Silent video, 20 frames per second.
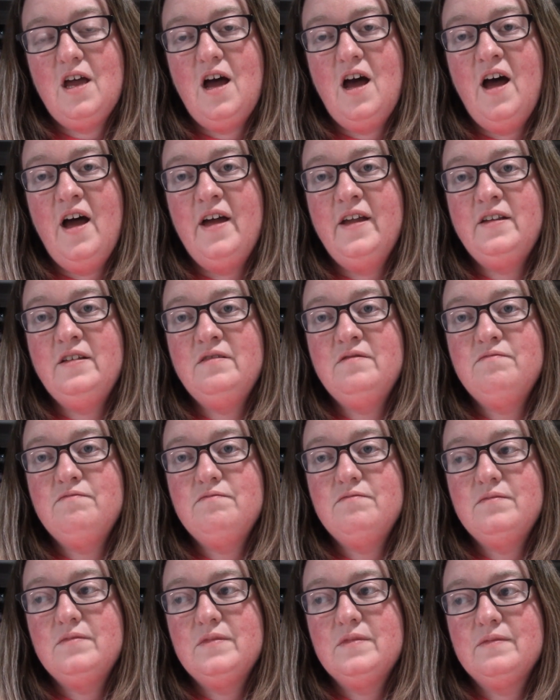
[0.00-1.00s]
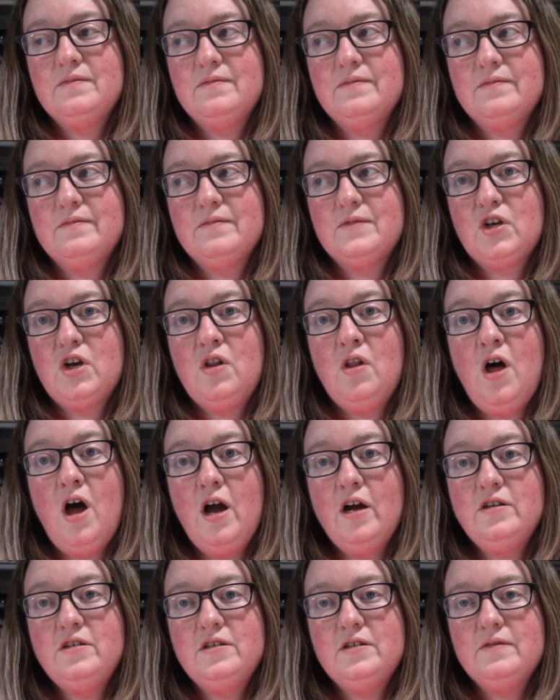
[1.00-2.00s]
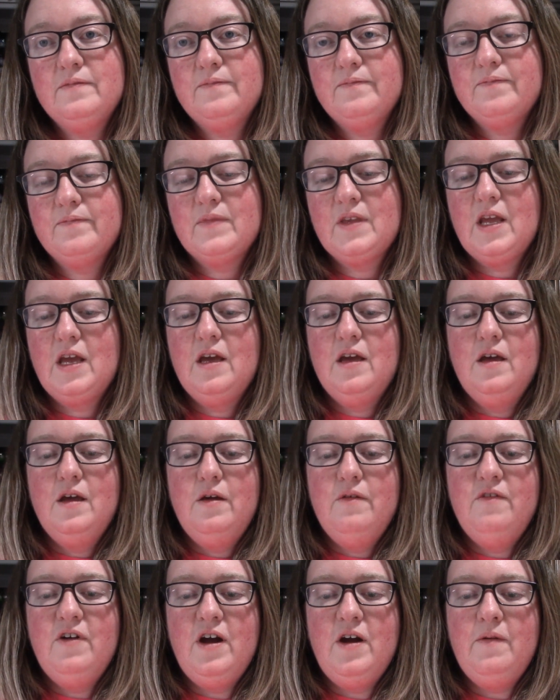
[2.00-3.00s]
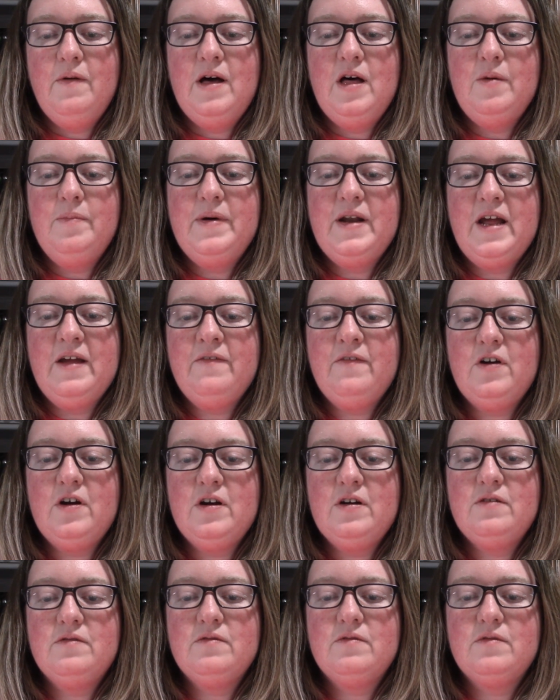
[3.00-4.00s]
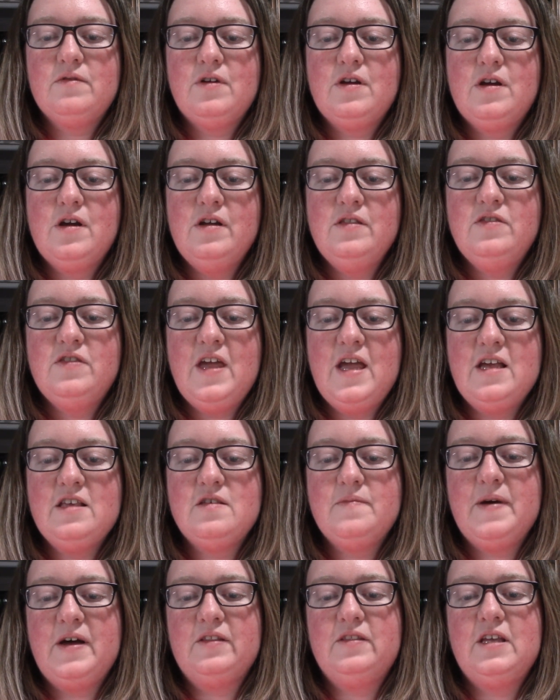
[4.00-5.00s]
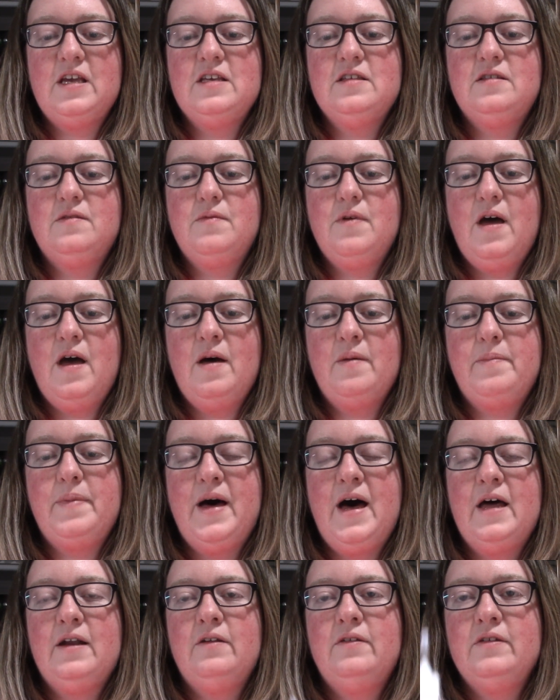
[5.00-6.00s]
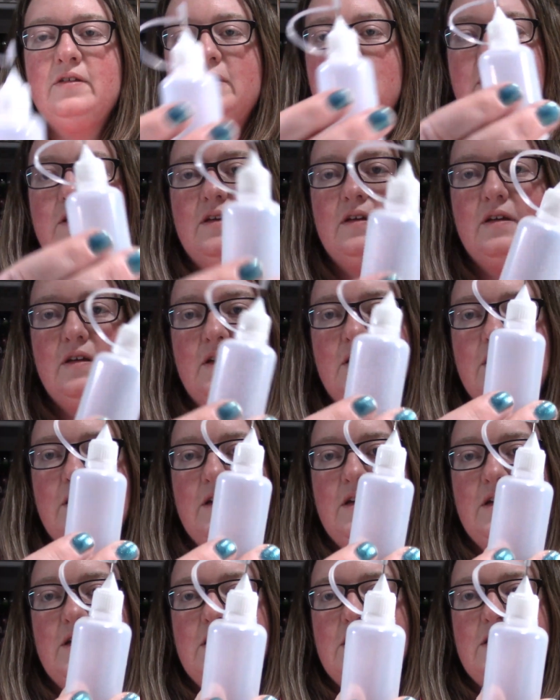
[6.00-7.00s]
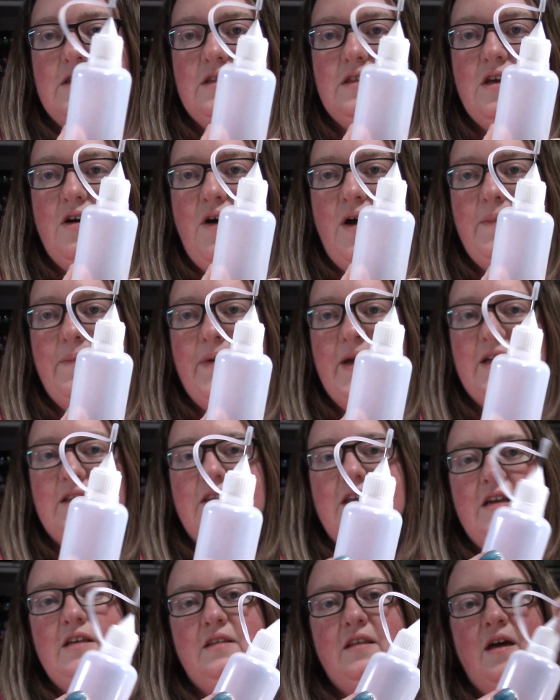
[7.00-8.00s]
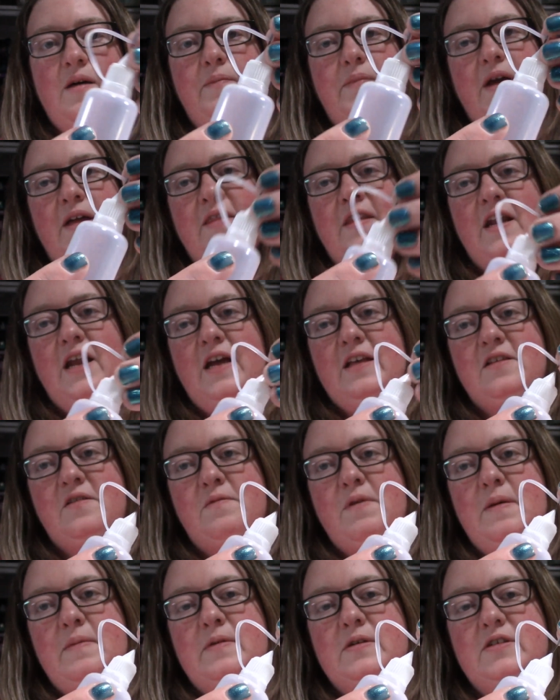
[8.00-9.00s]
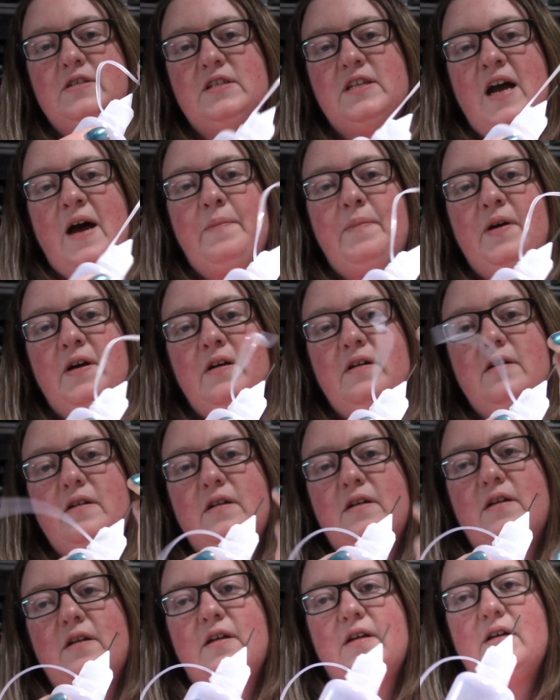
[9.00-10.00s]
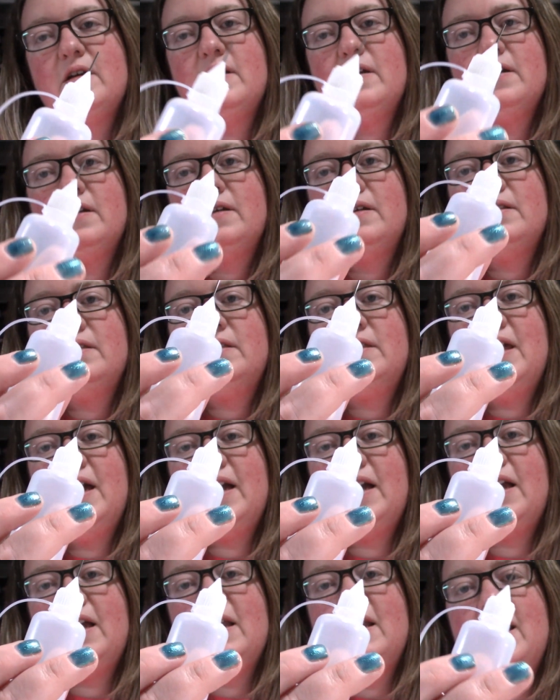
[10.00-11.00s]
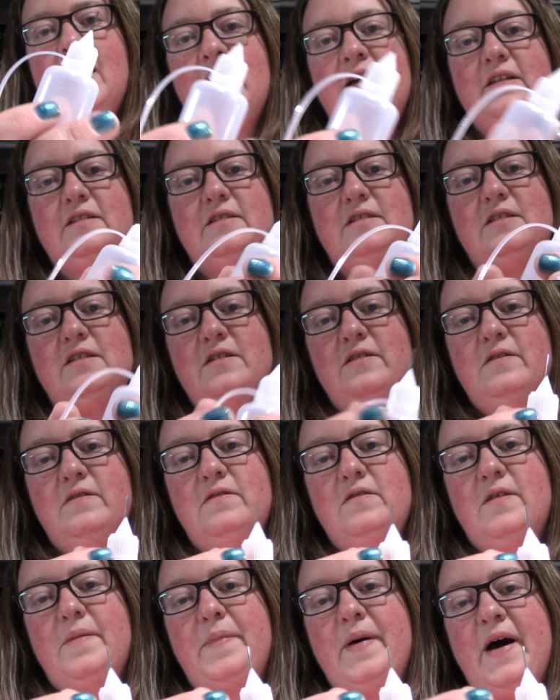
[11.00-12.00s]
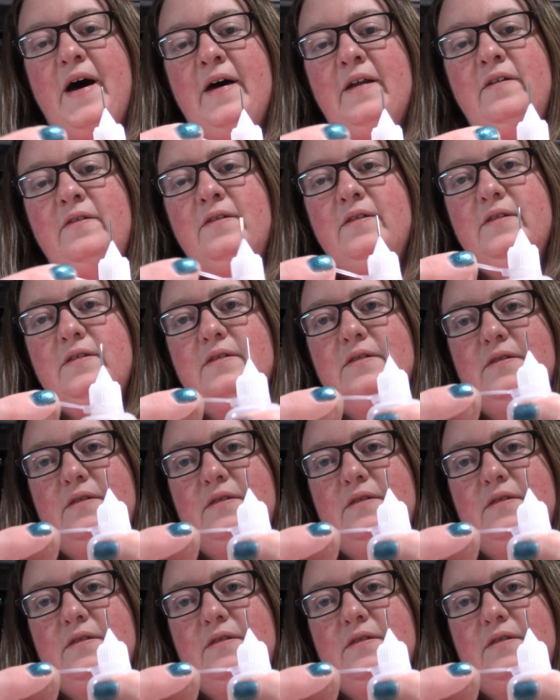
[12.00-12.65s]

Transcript: unclogged very well, but I've heard good things about these uh, bottles. So I picked these up and then it has a rubber stopper that connects to the bottle